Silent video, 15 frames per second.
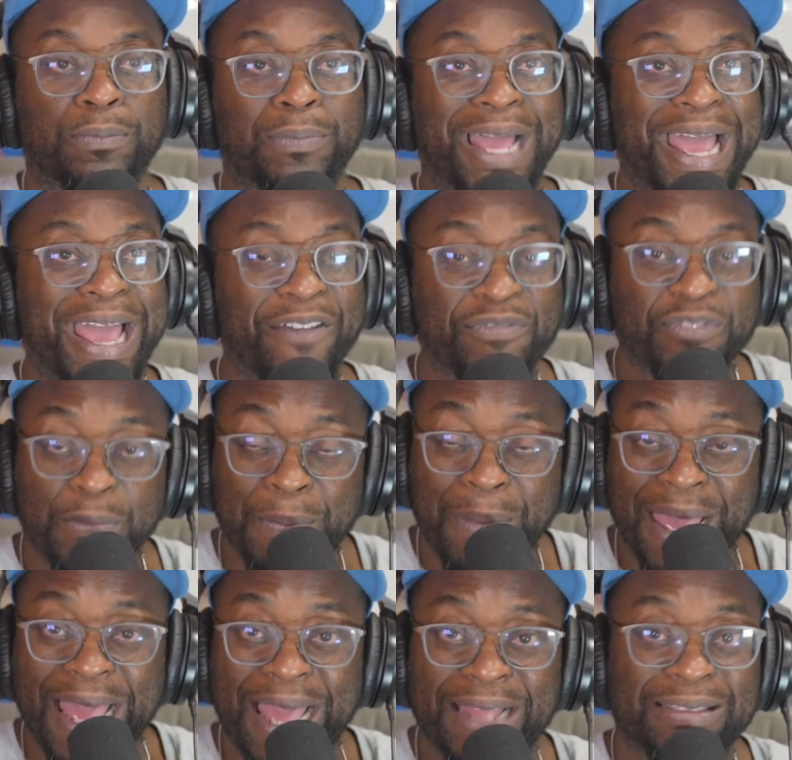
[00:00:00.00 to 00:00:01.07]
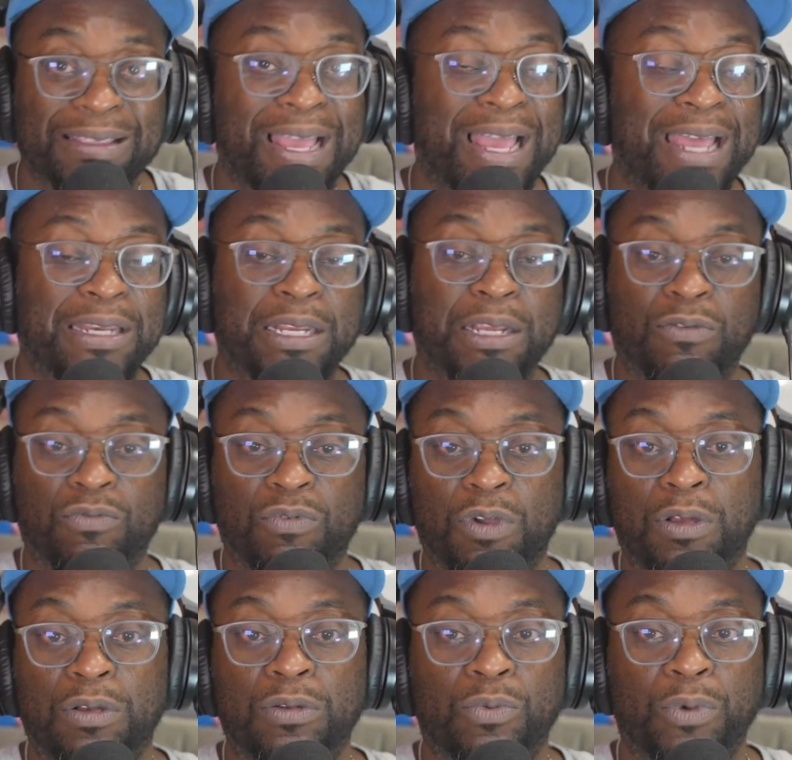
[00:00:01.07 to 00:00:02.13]
Aftermath had their
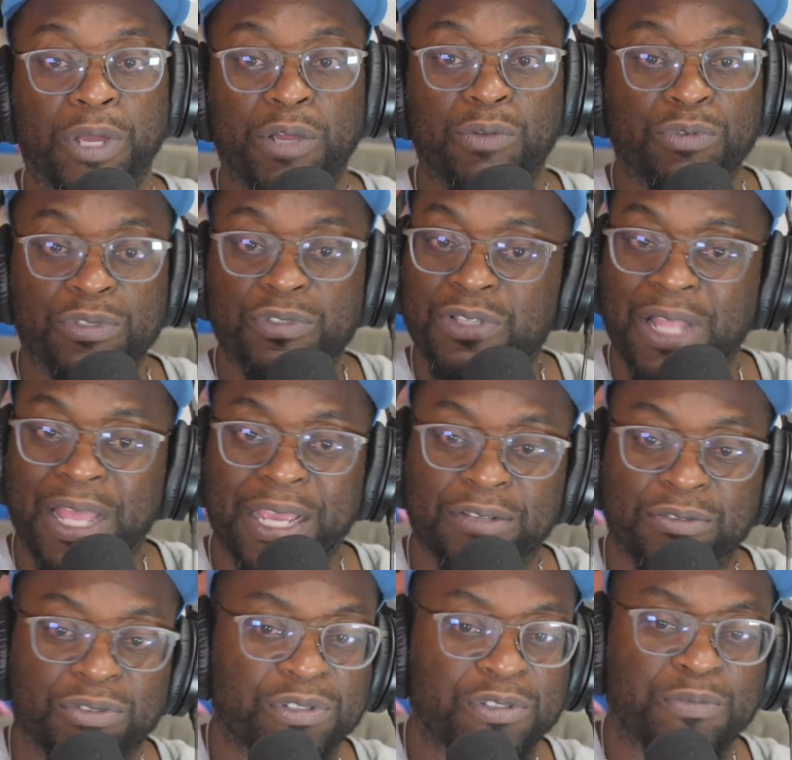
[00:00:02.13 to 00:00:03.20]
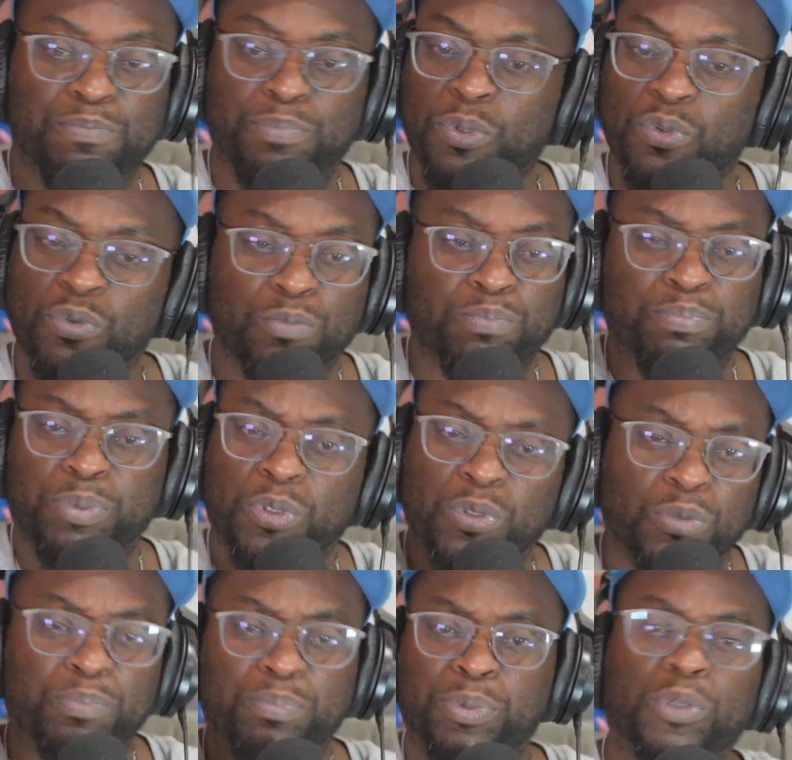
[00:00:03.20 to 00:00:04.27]
run, where it was like just boom,
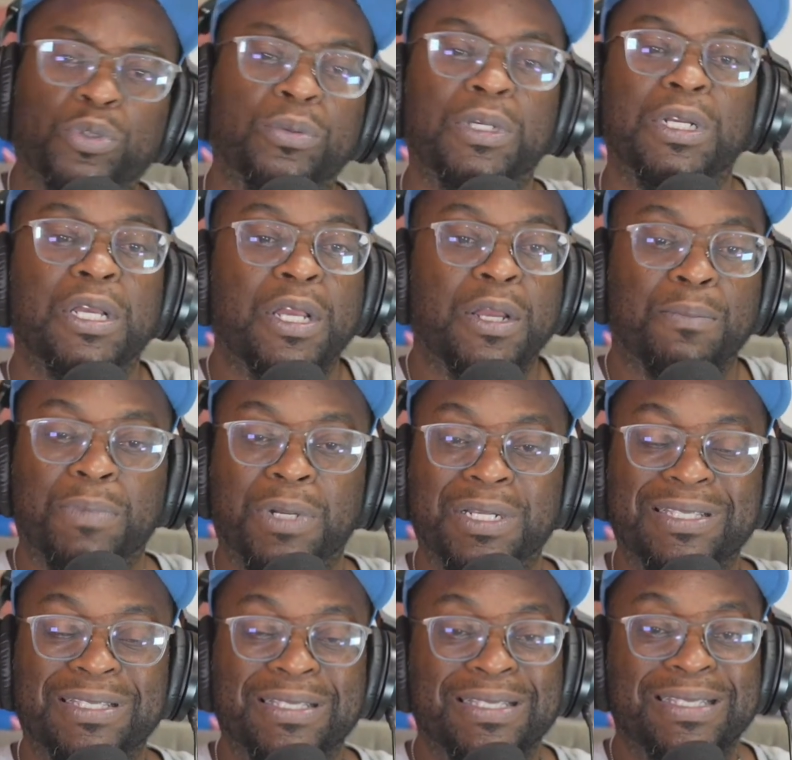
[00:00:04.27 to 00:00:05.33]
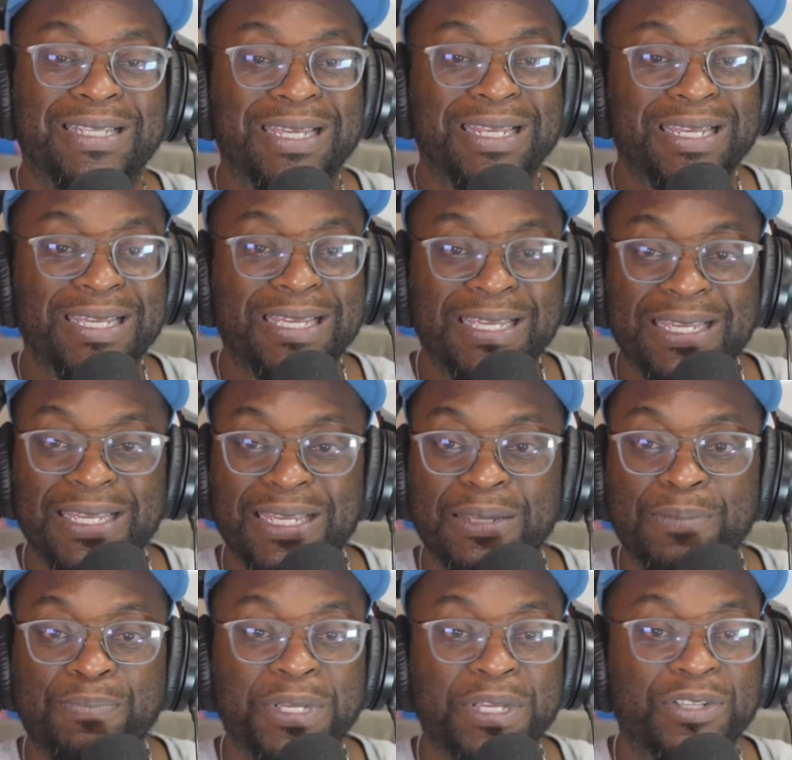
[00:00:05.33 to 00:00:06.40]
boom, boom. But
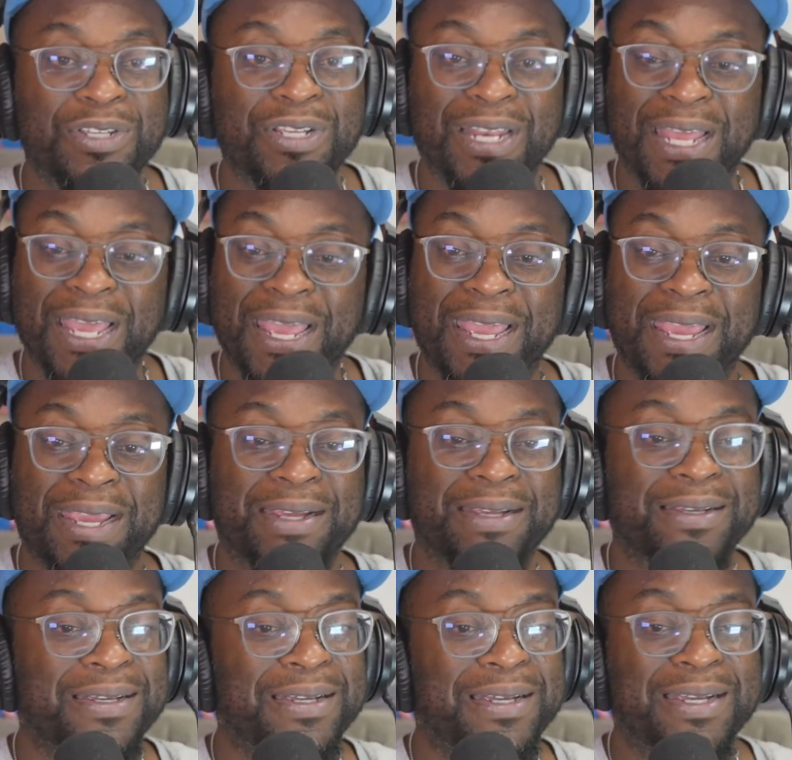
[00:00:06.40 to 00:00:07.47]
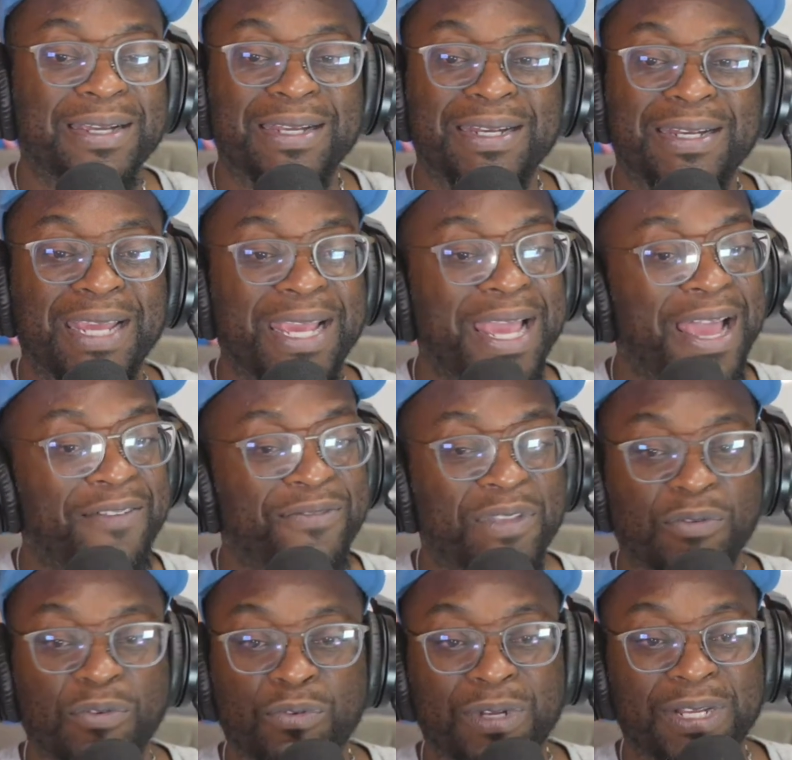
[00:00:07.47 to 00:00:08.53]
TDE, PG Lang, they have
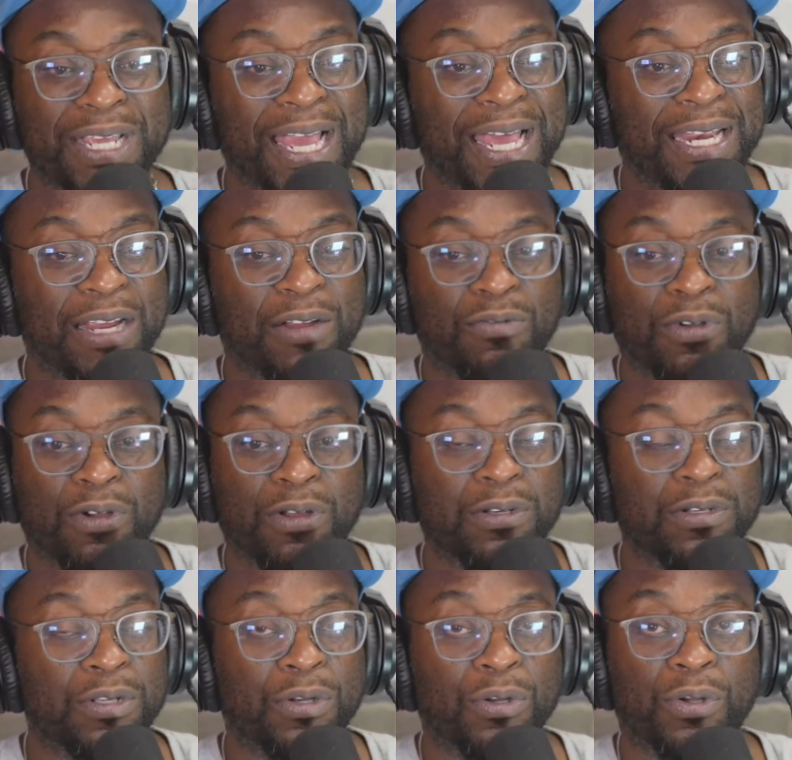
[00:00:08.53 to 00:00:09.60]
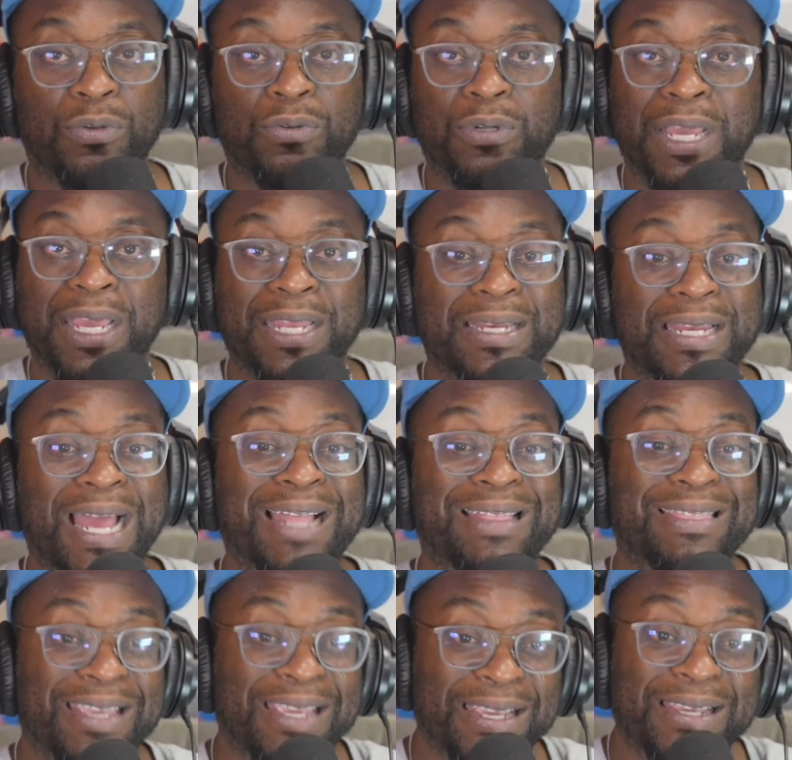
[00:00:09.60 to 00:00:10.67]
never really had their run, you know, and I
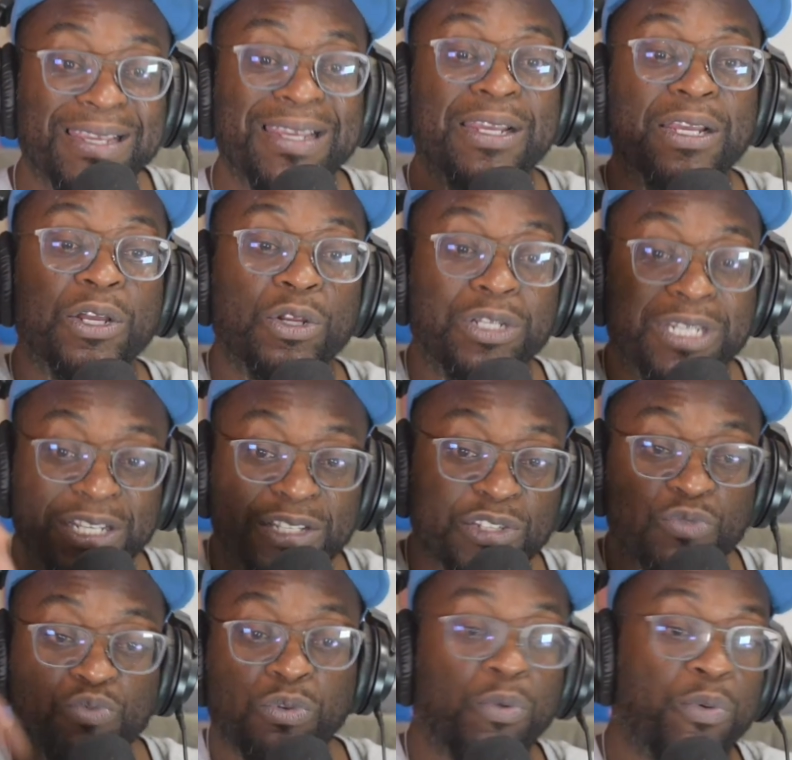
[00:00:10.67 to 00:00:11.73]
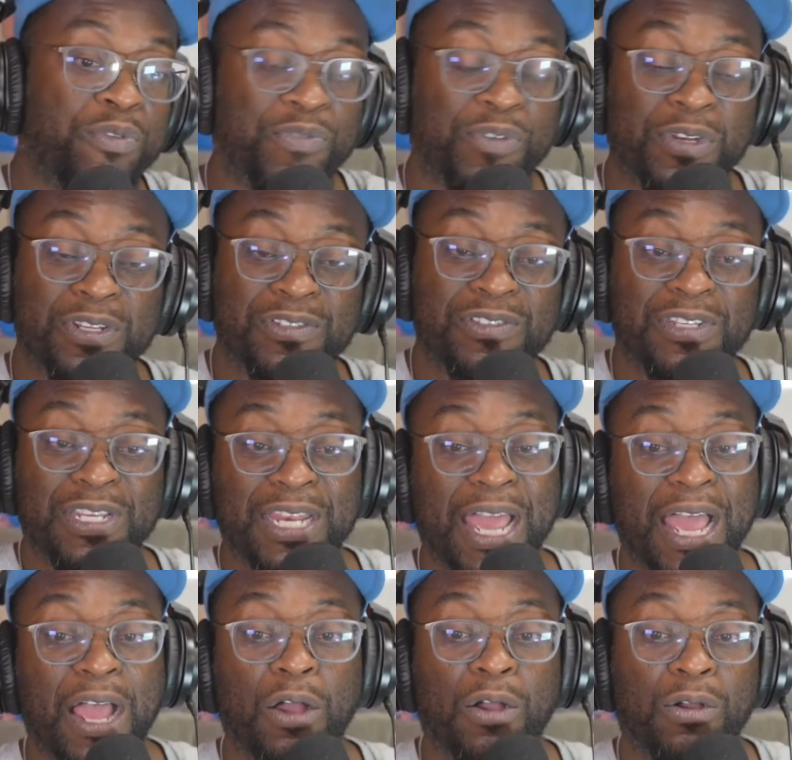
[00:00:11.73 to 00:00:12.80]
think this is what we finna see
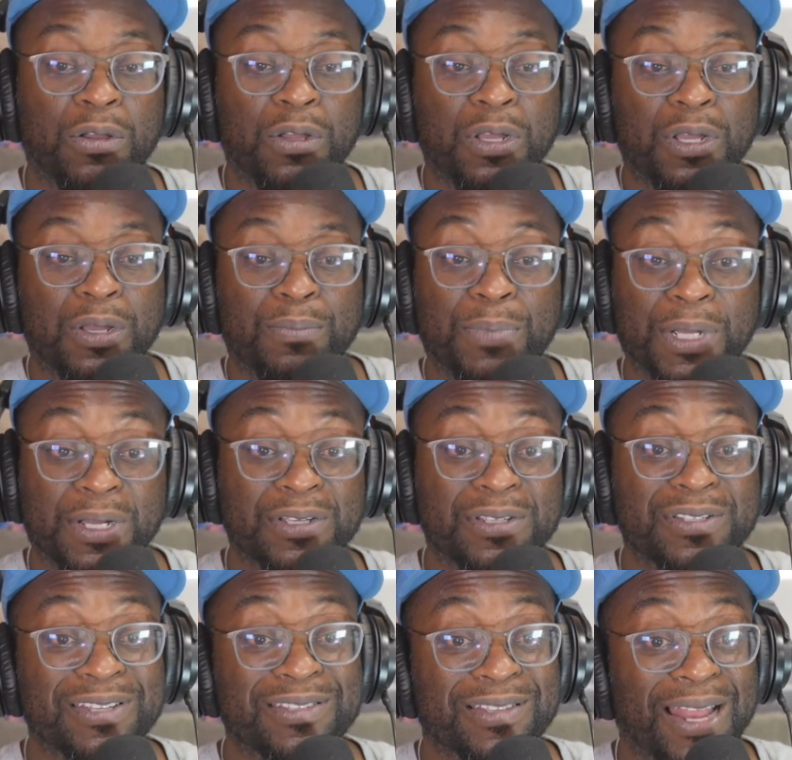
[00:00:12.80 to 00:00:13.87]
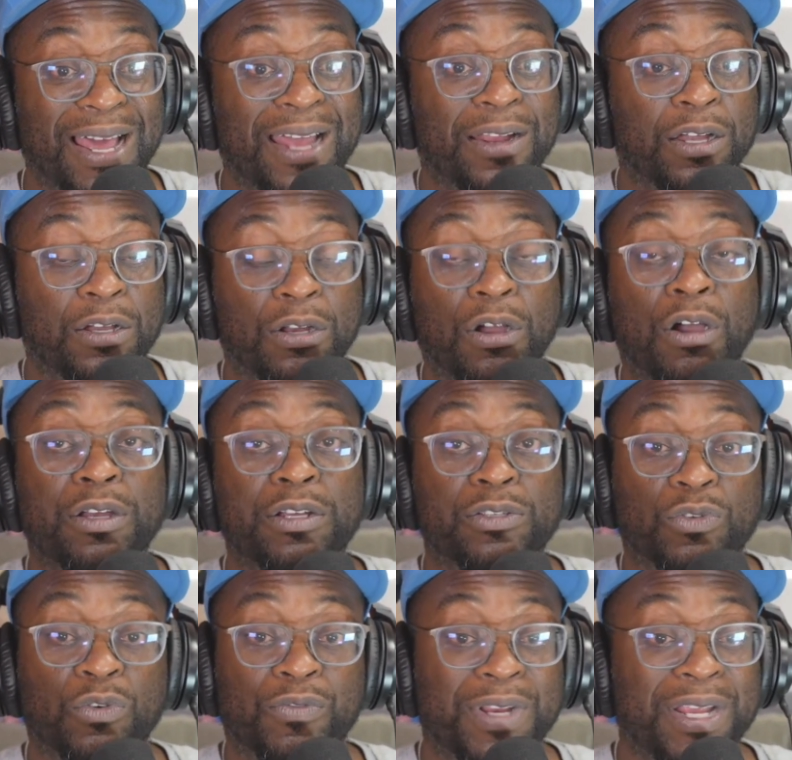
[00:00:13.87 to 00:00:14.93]
now, because there's a lot of good artists
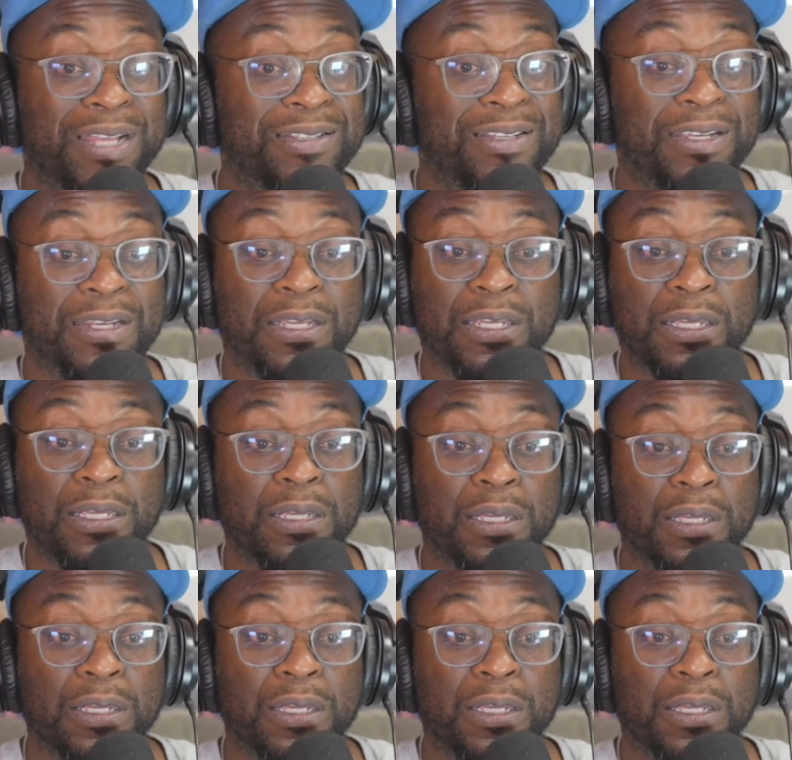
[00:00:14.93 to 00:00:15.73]
over there at TDE.